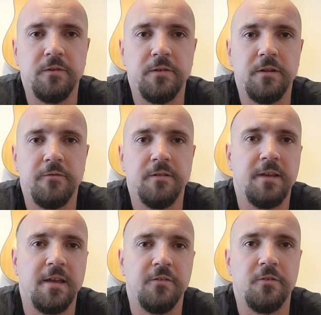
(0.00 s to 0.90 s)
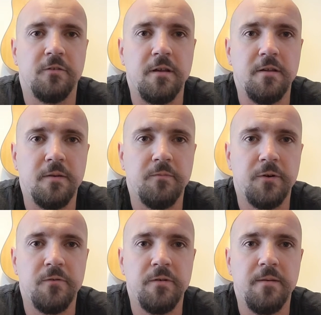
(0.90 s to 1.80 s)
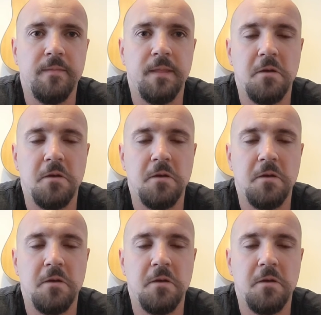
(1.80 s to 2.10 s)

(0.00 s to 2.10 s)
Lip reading: was if it tastes alright, you can brew with it.